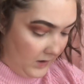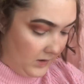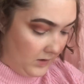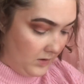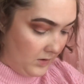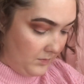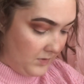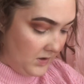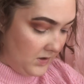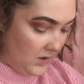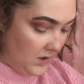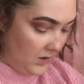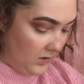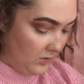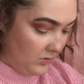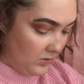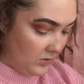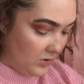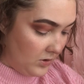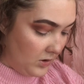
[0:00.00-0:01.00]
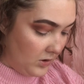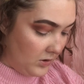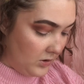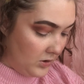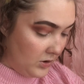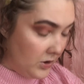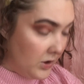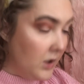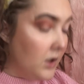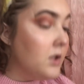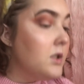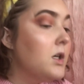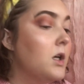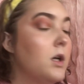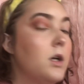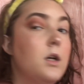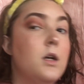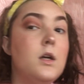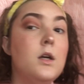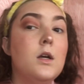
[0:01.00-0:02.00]
Okay, and I'm gonna take those darker shades
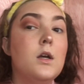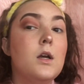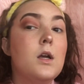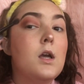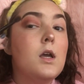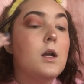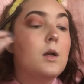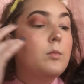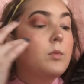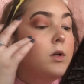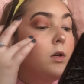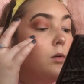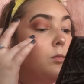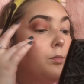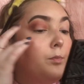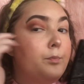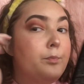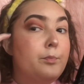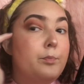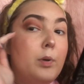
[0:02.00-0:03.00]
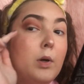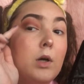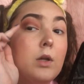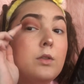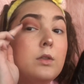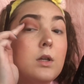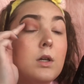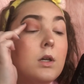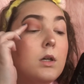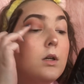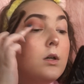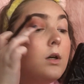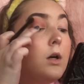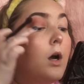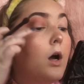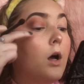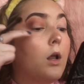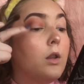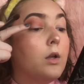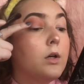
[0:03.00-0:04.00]
and I'm gonna put the
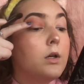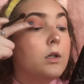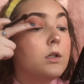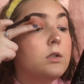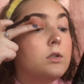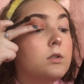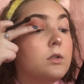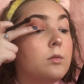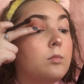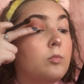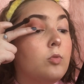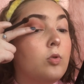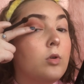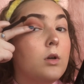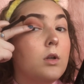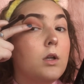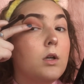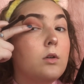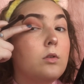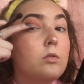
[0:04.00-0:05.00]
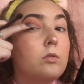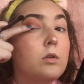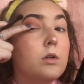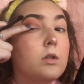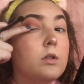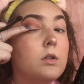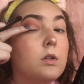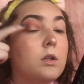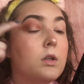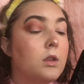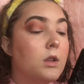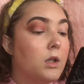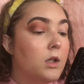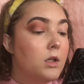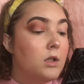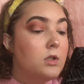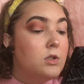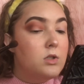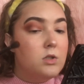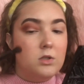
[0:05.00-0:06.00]
colors some more like towards
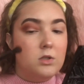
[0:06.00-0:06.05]
this